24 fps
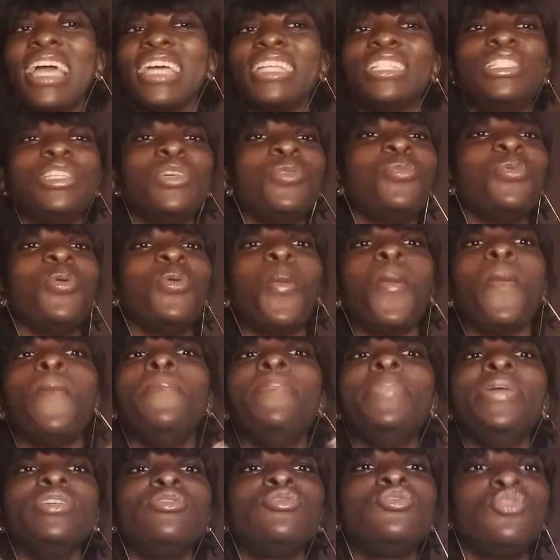she will
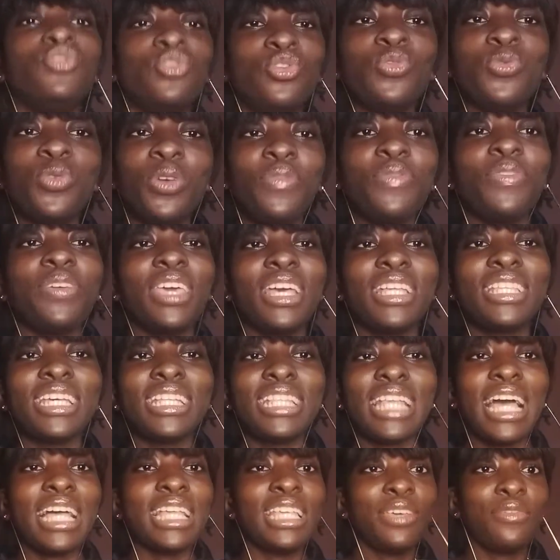beat you if you get
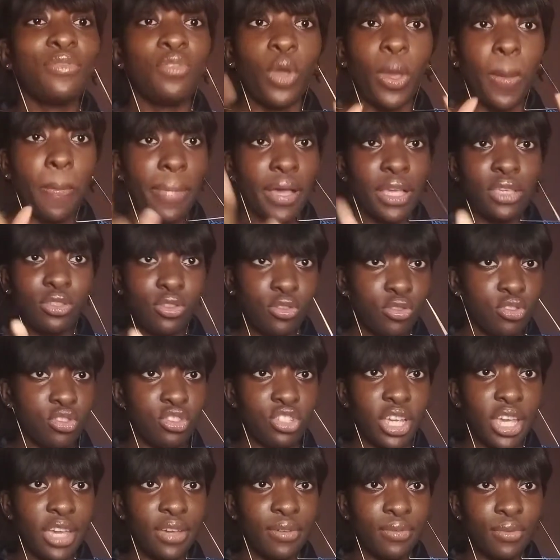if you're a
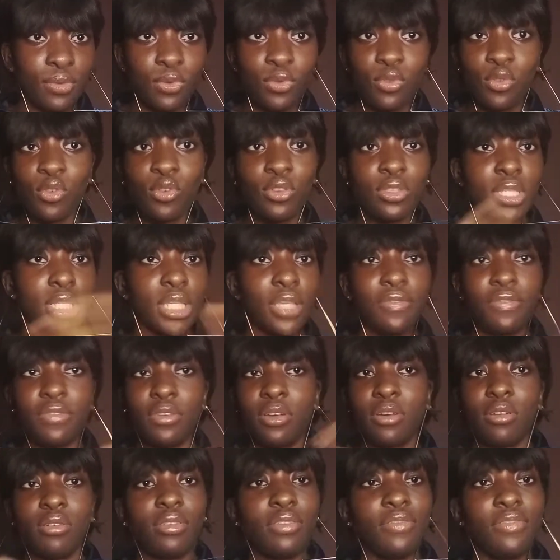pastor's child, or not if
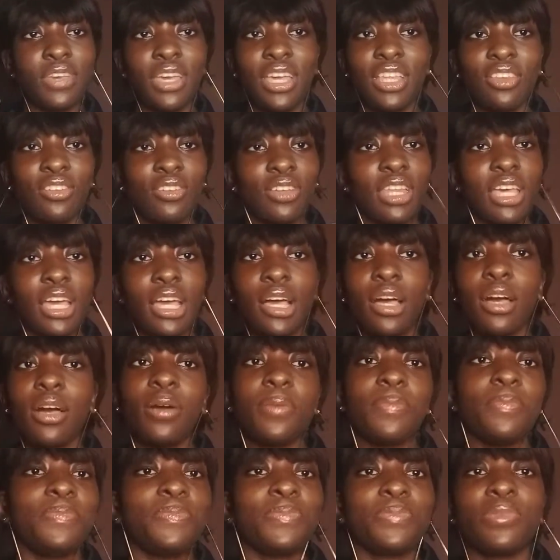you're any
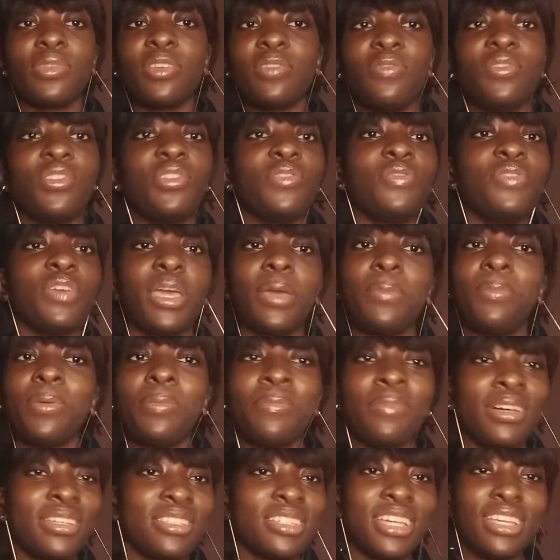other, even if you're a
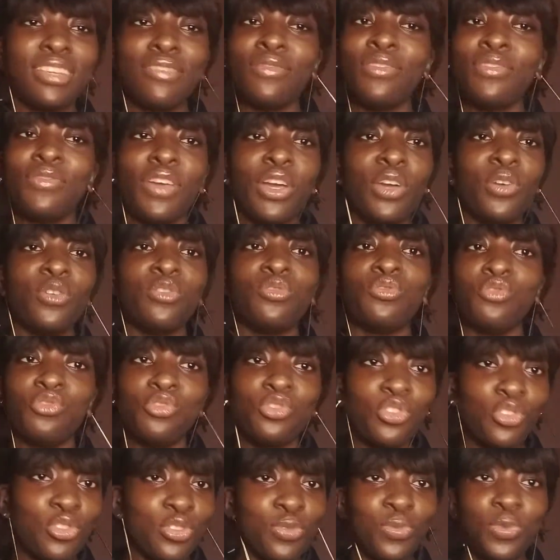member's child, even if you're going to
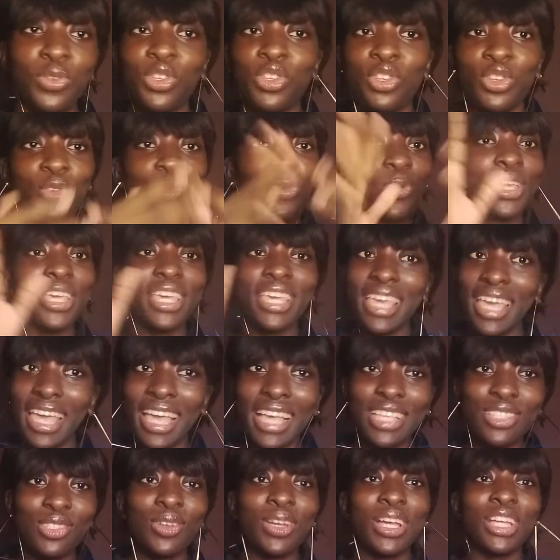church, they don't
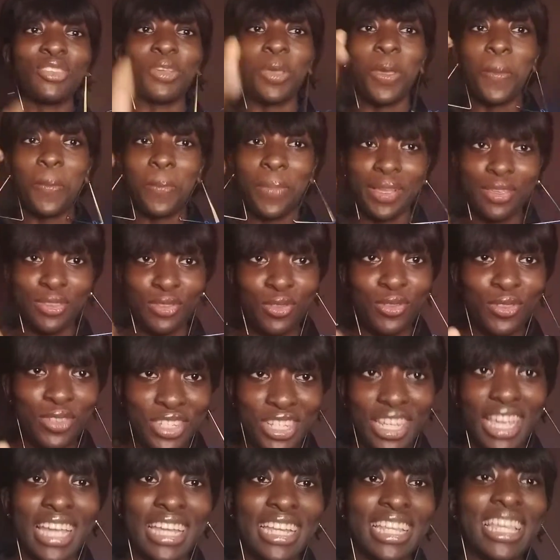care. As long as you're a pastor's